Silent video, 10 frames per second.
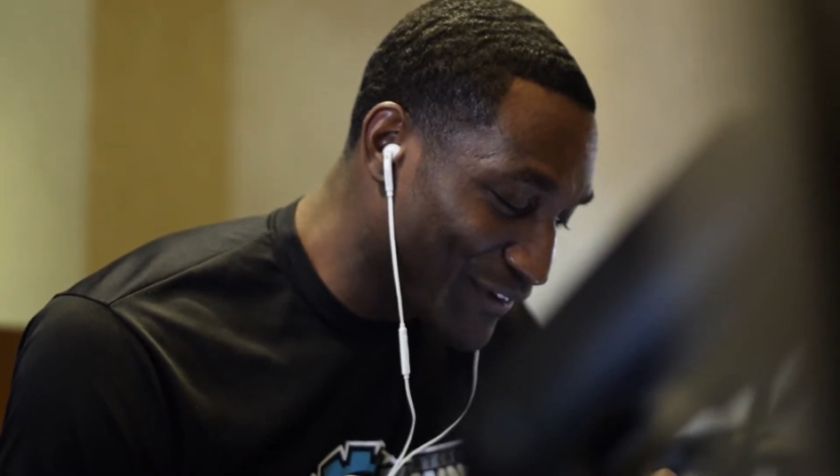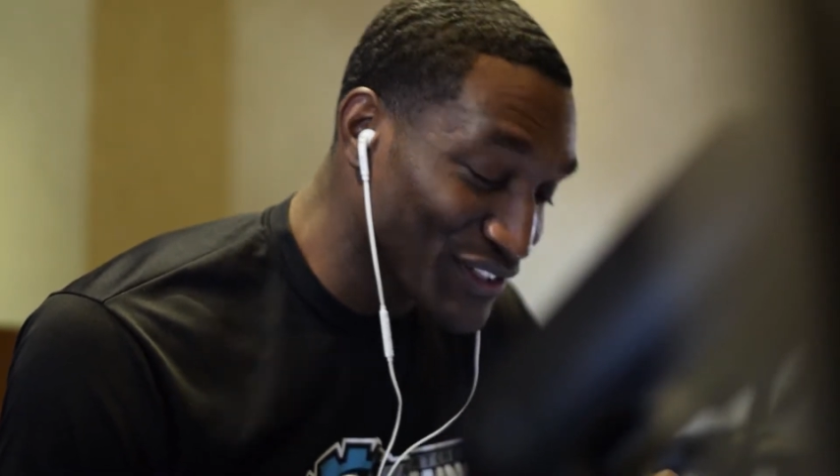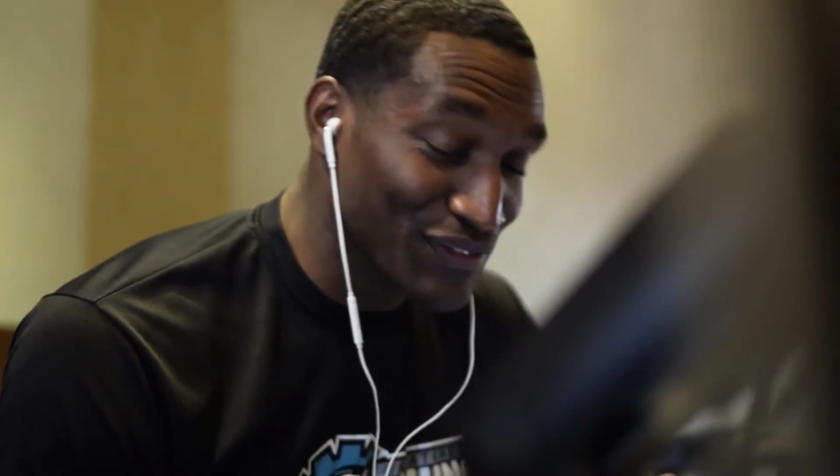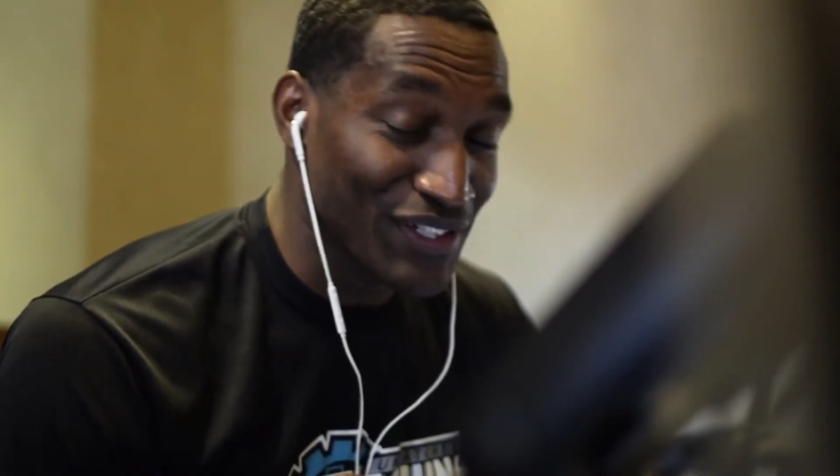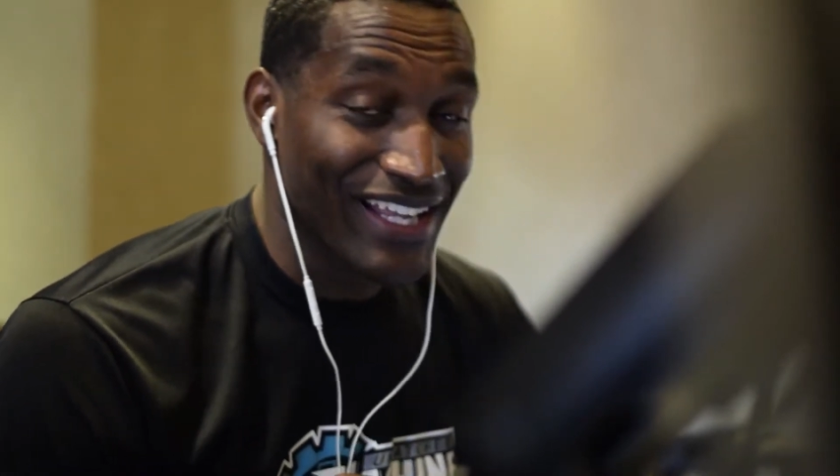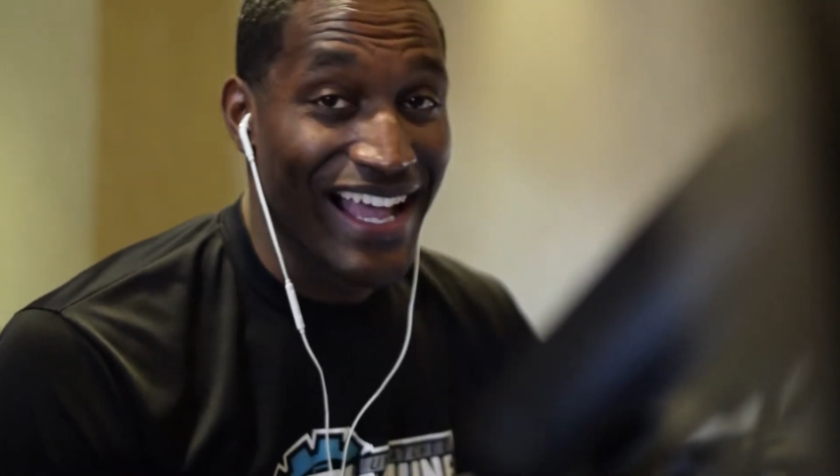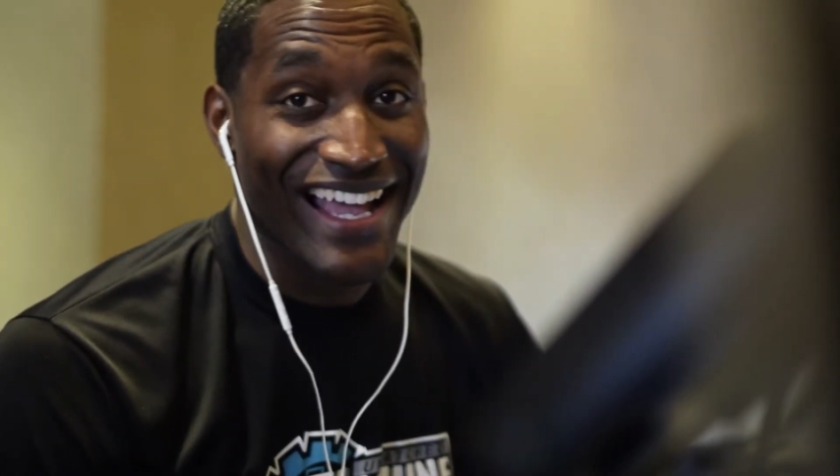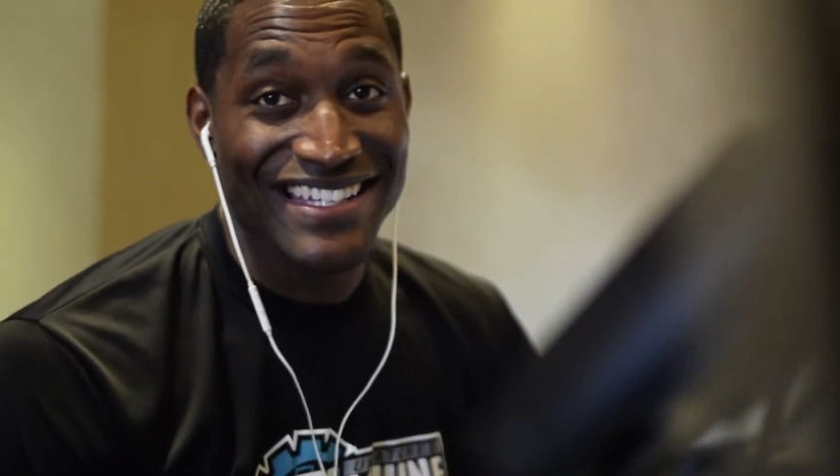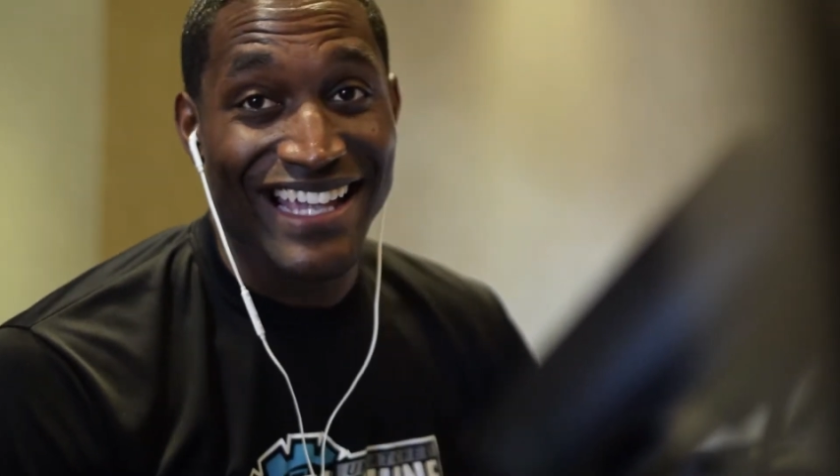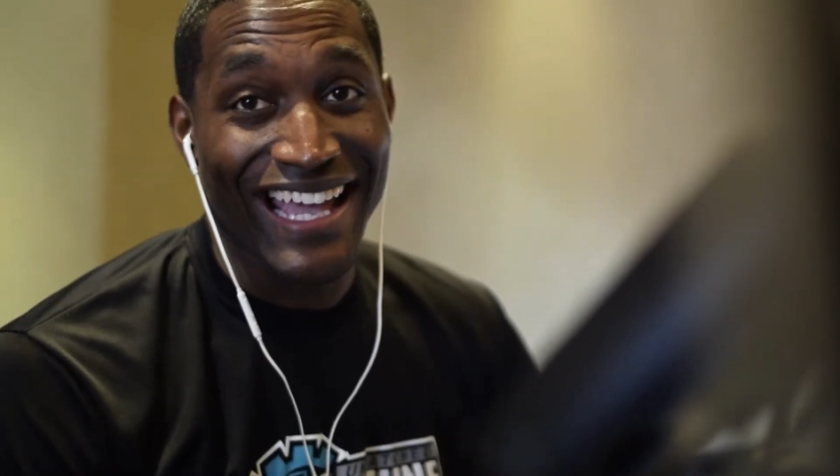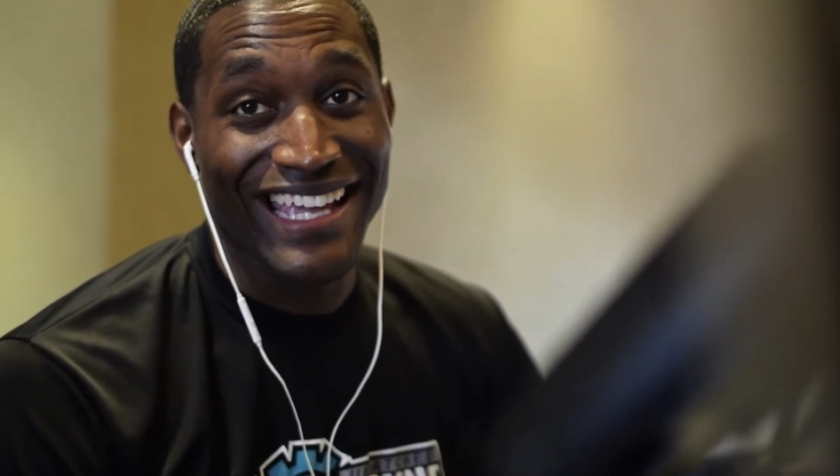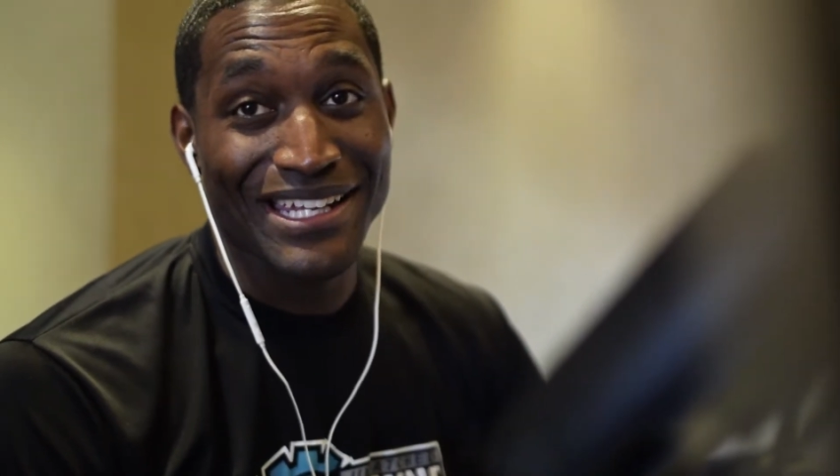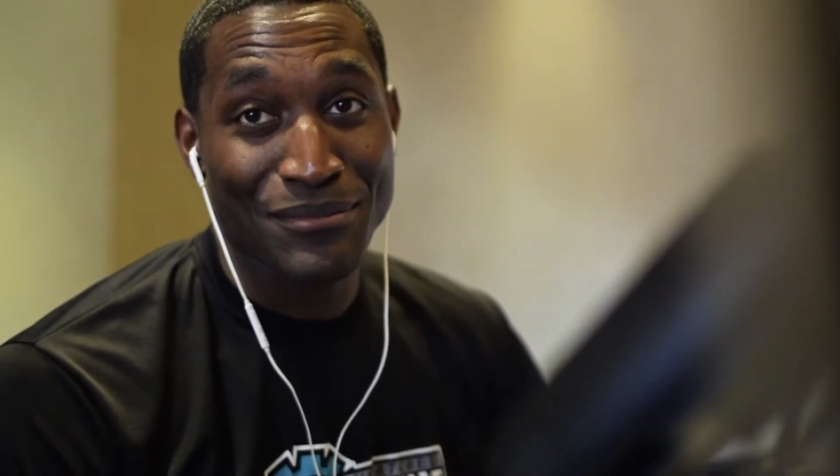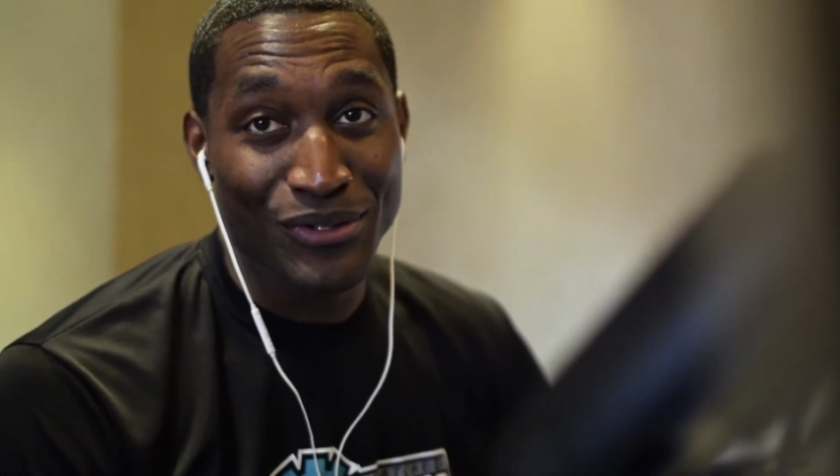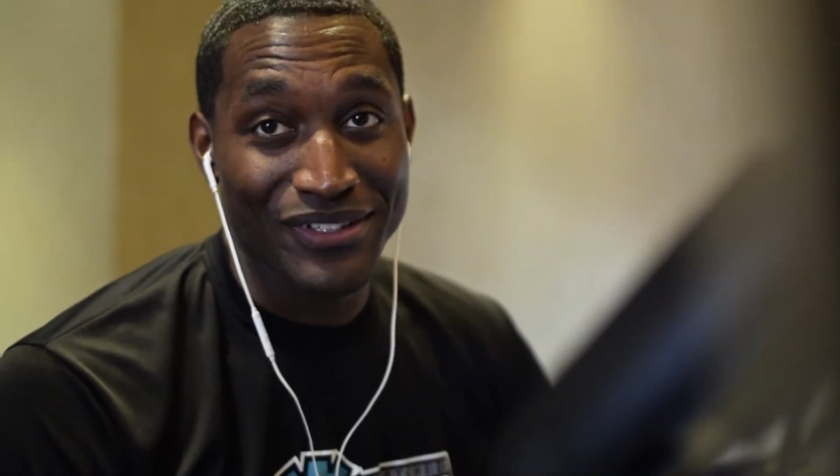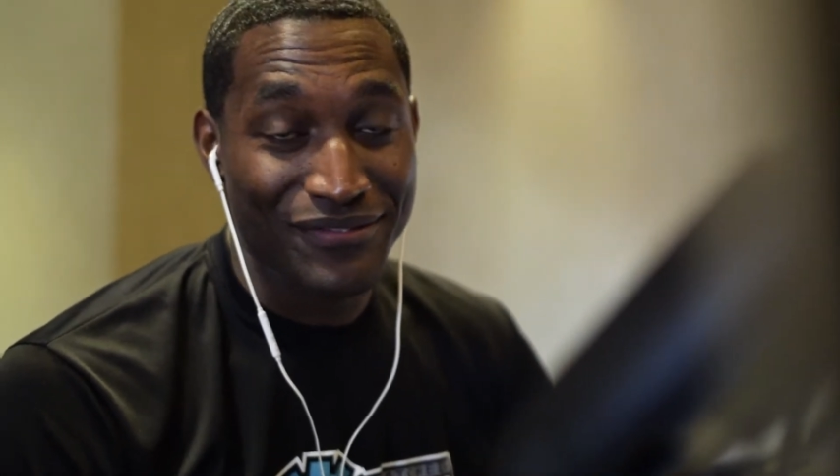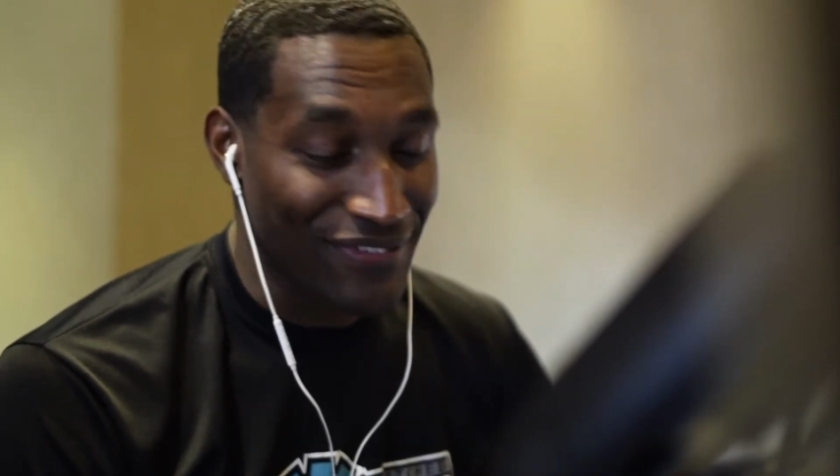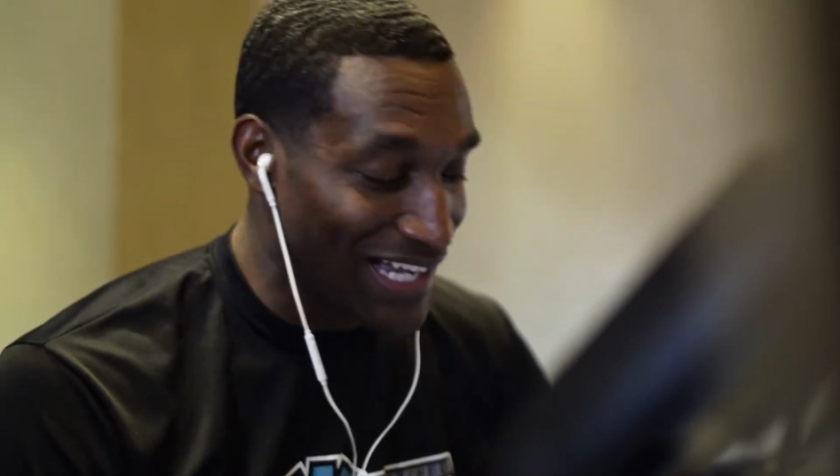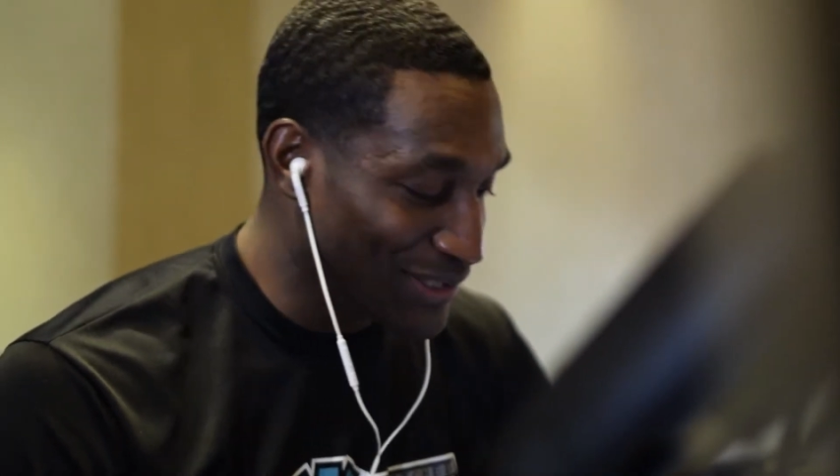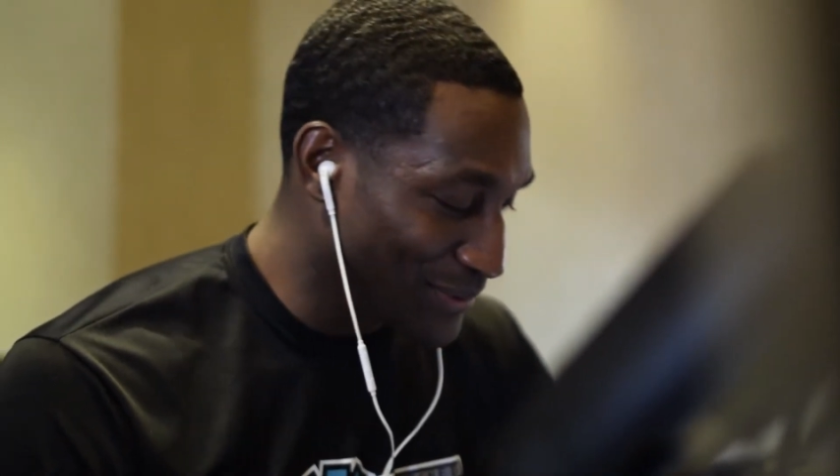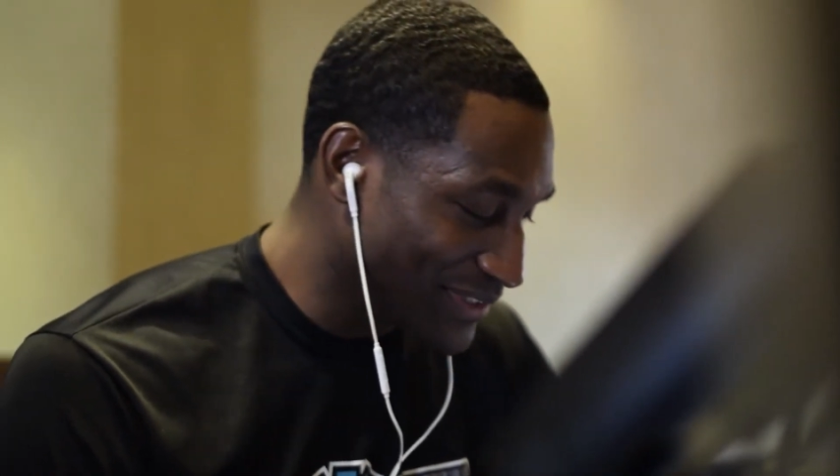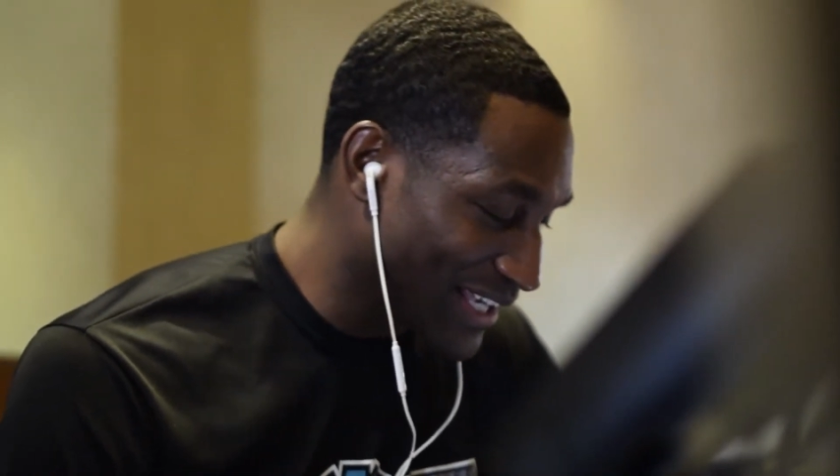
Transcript: first of all, the guy has 80 million followers.